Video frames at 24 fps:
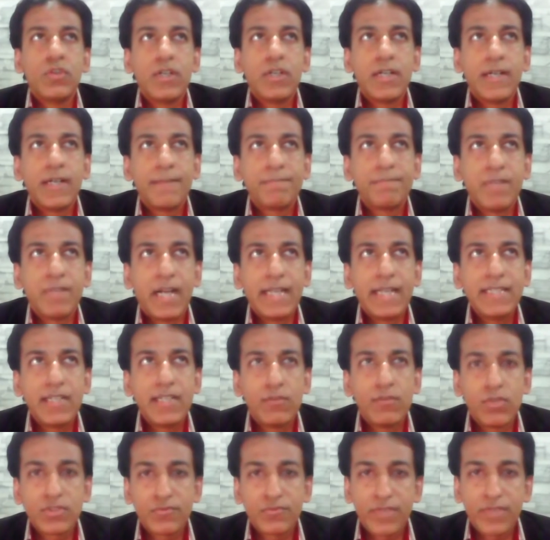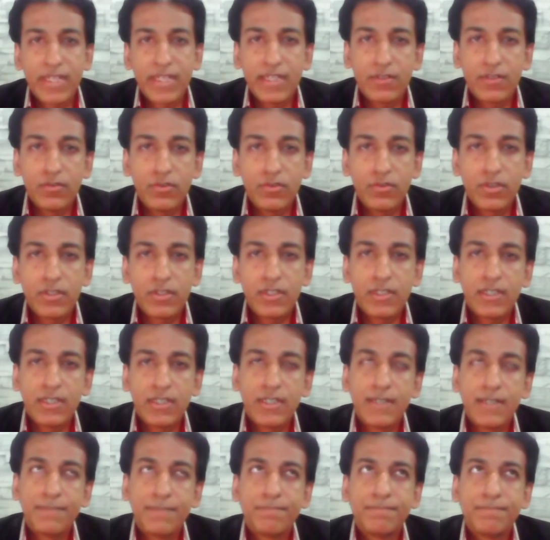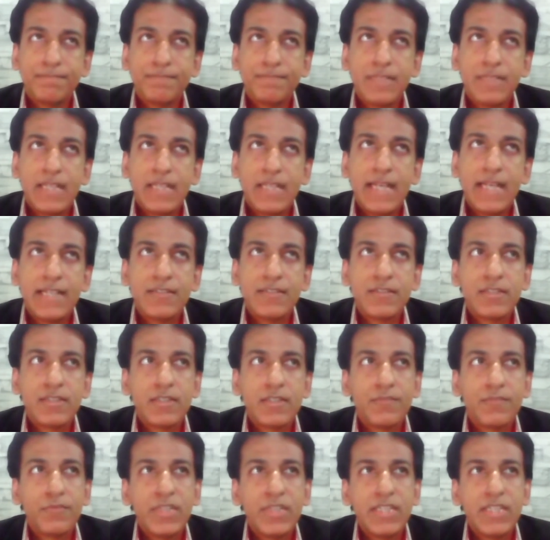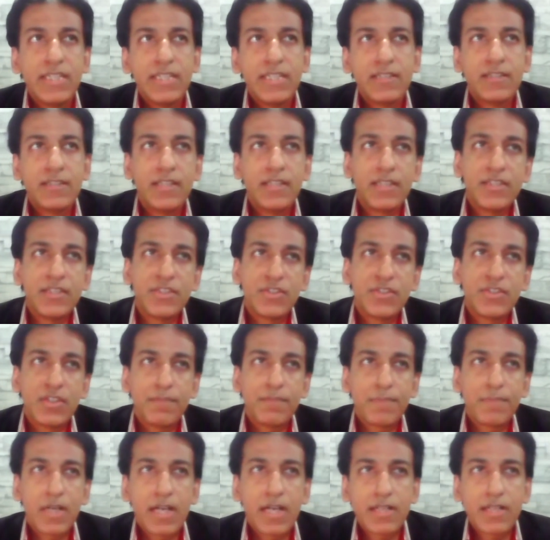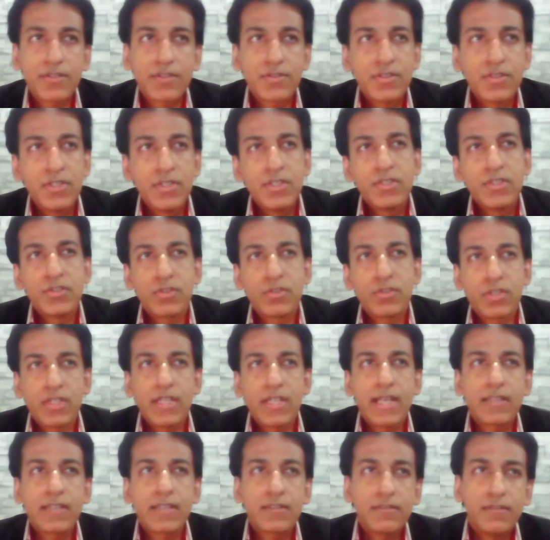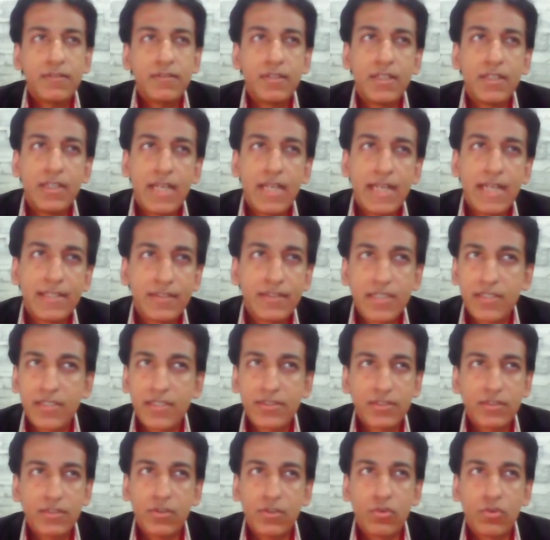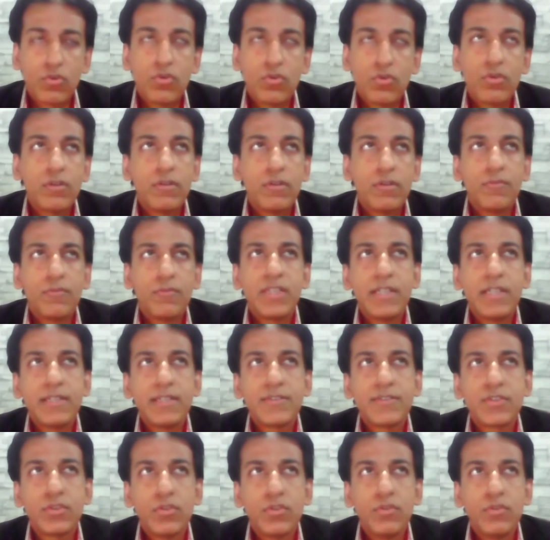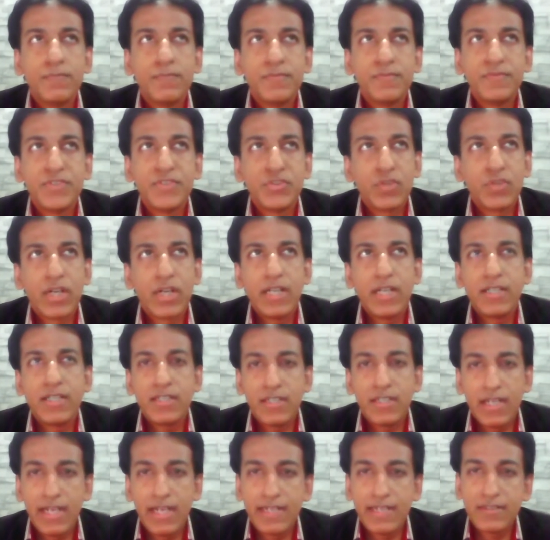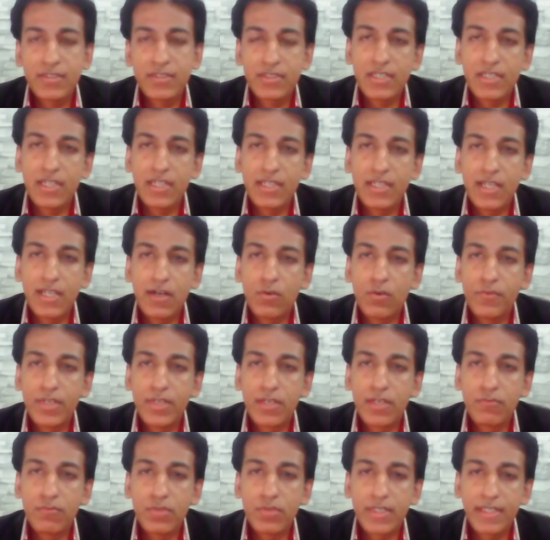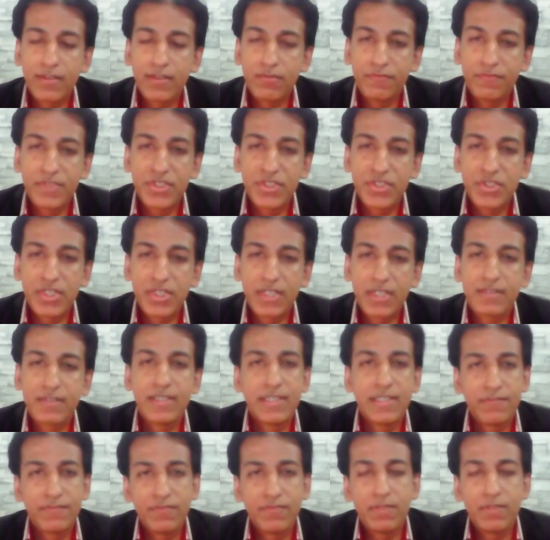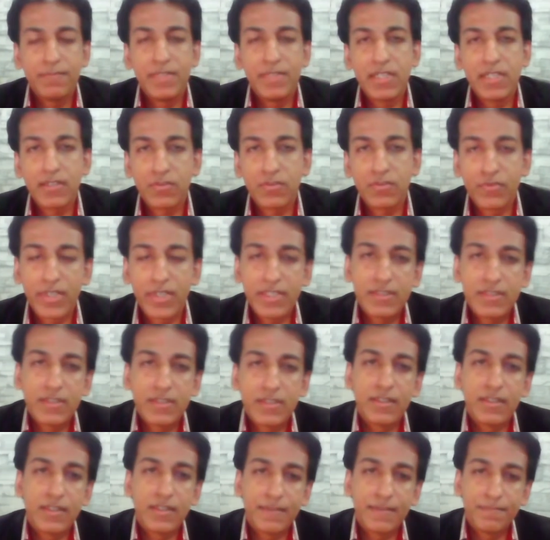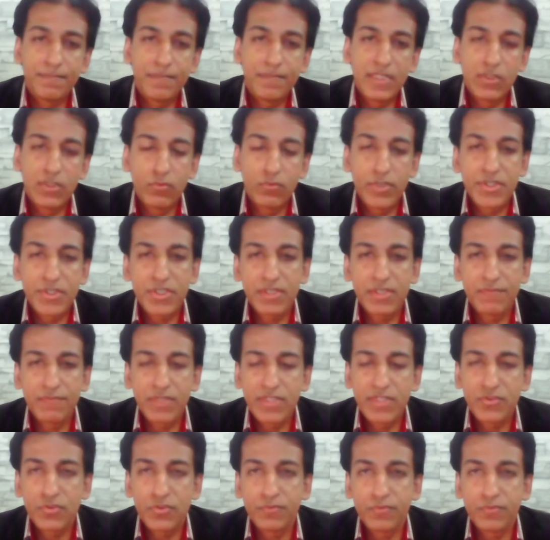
the idea was very good, and we need the digital part to connect and just grow with it. So we joined hands, and now we are working on WeChat. It will be a great innovation very soon.